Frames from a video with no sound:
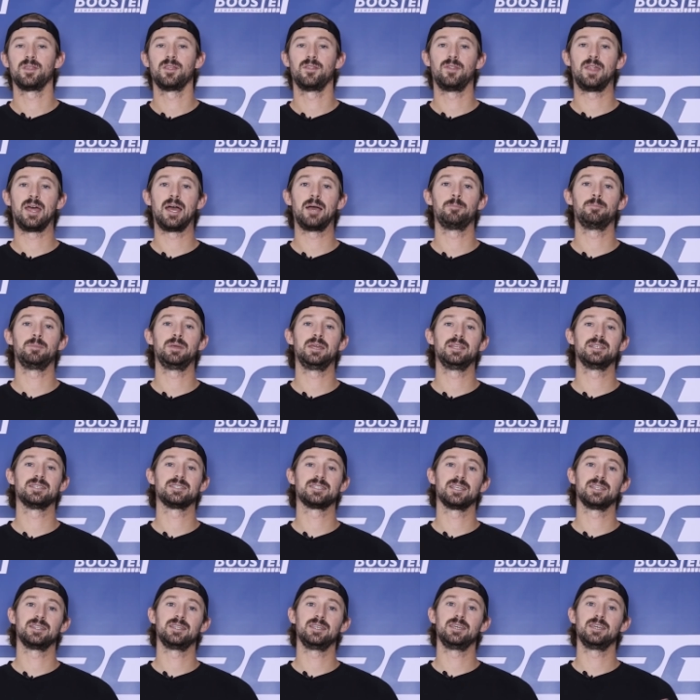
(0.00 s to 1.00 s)
then that means
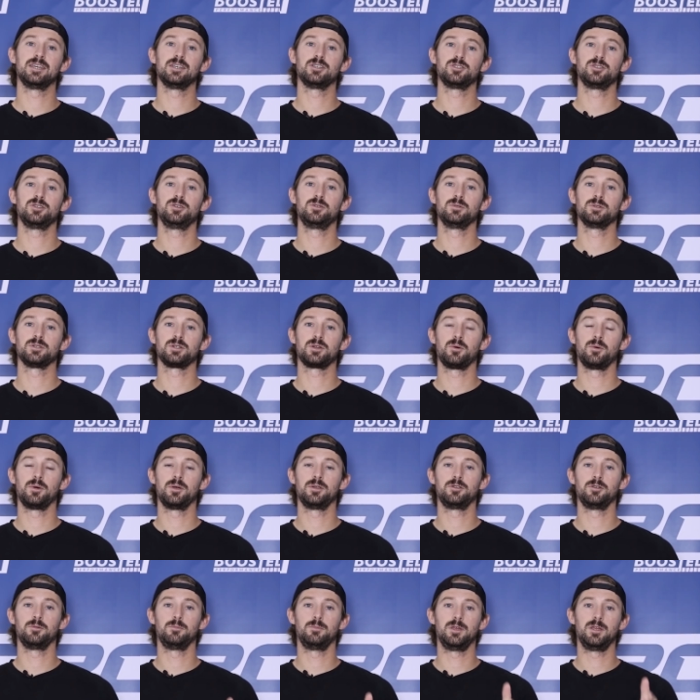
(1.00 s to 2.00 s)
that the issue is
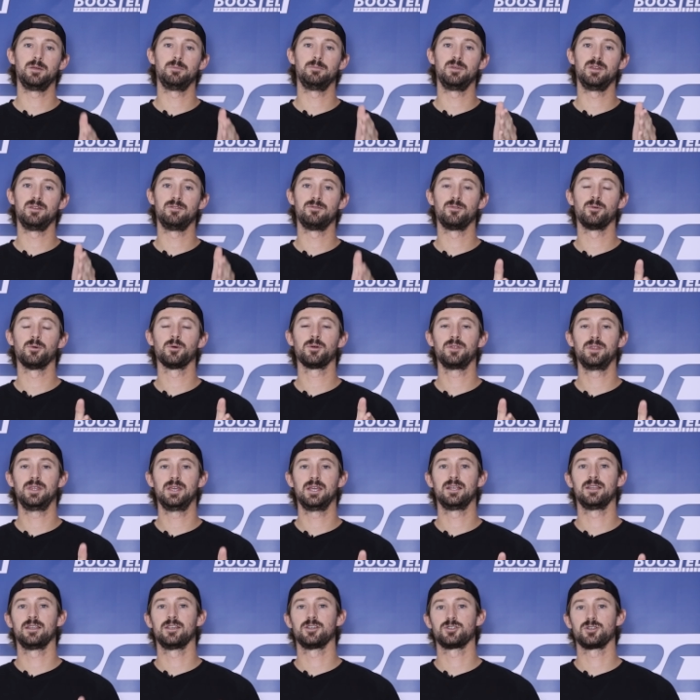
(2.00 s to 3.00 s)
going to be before the
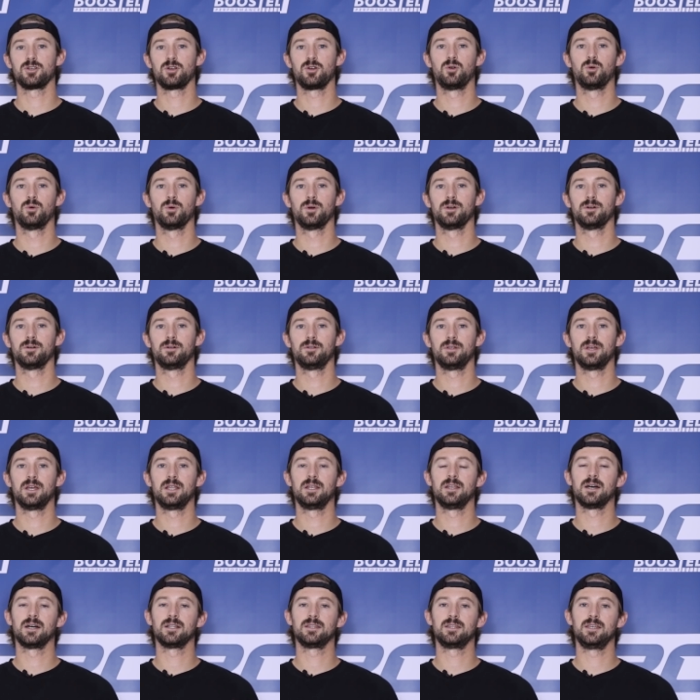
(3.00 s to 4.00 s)
ignition coil
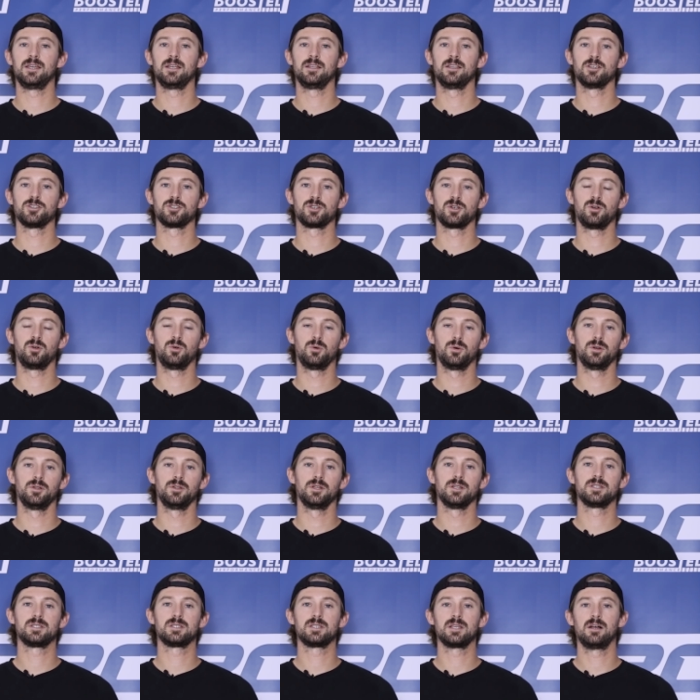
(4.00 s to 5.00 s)
and not the ignition
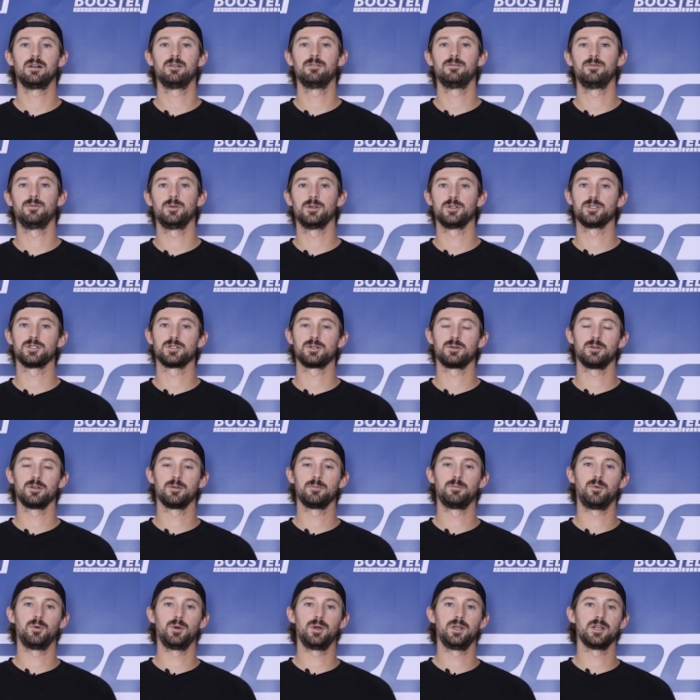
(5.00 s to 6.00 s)
coil itself, which is going
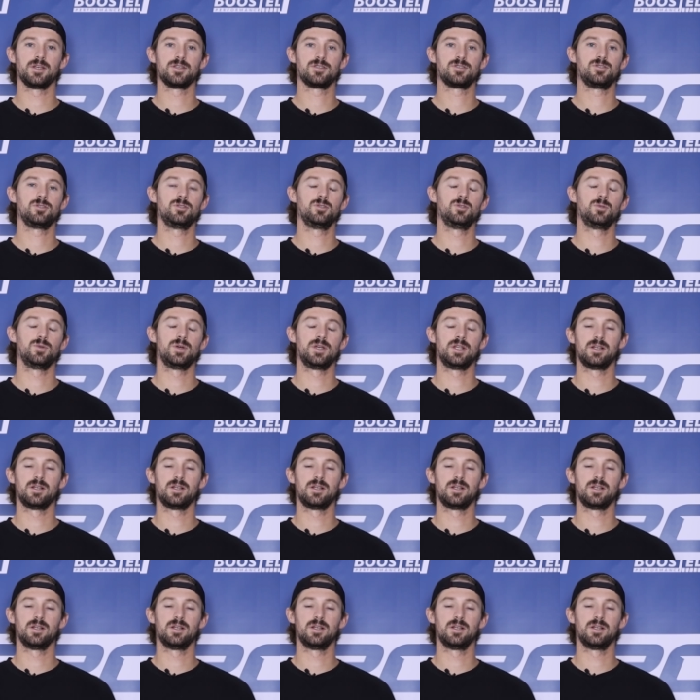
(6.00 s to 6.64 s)
to point us to